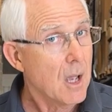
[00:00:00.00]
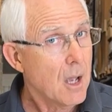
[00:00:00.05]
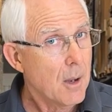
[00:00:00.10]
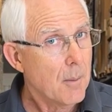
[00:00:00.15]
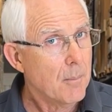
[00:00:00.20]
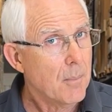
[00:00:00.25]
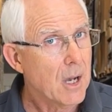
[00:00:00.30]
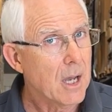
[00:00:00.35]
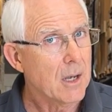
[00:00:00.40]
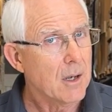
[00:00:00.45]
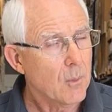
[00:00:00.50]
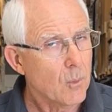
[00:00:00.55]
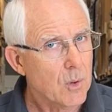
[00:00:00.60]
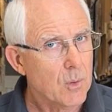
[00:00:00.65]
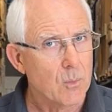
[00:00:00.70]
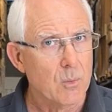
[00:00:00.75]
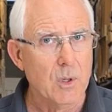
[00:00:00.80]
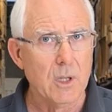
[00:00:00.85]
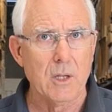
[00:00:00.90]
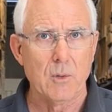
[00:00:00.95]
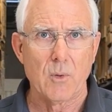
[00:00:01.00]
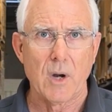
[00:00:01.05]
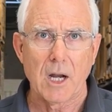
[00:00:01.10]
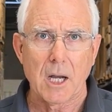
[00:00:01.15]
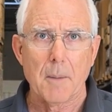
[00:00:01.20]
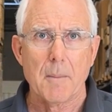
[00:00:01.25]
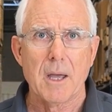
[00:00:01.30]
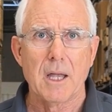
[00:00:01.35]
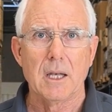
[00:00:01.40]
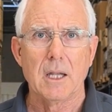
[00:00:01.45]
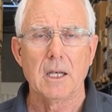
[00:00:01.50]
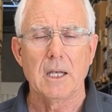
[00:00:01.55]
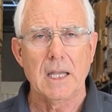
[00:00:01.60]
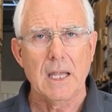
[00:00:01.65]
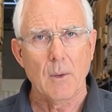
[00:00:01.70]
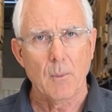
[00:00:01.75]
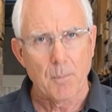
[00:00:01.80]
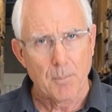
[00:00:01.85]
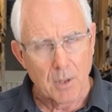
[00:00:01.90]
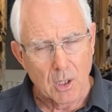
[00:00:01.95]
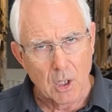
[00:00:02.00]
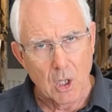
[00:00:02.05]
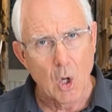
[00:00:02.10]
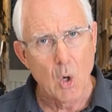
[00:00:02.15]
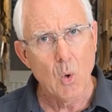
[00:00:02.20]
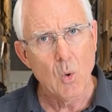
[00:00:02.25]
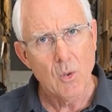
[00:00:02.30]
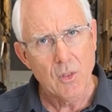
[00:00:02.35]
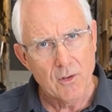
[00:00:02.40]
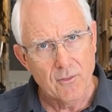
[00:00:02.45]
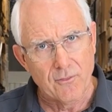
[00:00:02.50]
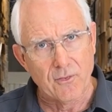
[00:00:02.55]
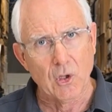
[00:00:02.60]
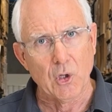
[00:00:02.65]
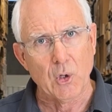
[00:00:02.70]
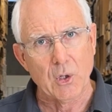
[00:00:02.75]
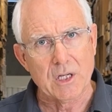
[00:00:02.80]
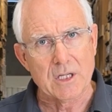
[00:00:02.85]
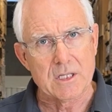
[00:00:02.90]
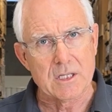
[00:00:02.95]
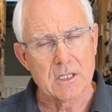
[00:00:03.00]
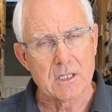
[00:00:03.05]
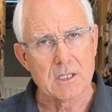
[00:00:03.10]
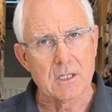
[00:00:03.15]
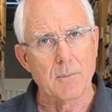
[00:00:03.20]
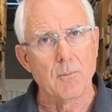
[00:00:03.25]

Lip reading: But we really recommend it below the filtering system